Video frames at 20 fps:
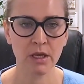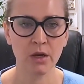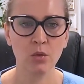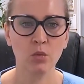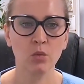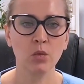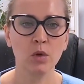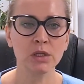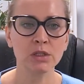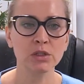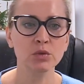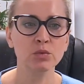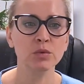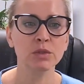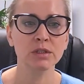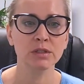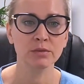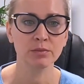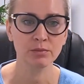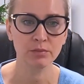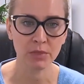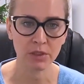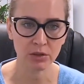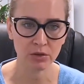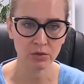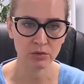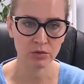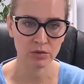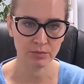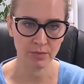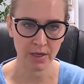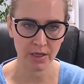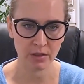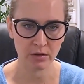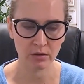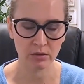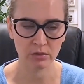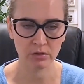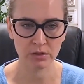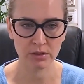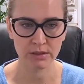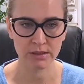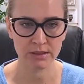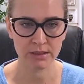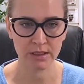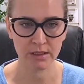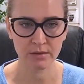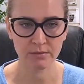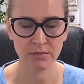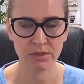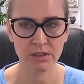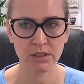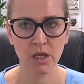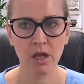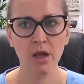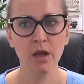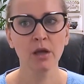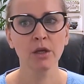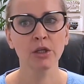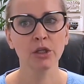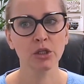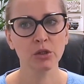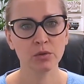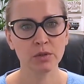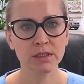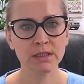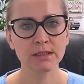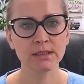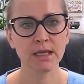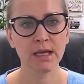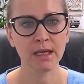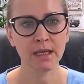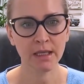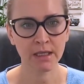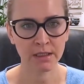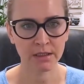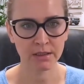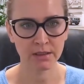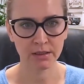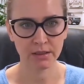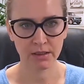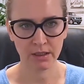And once we submit those medical exams, USCIS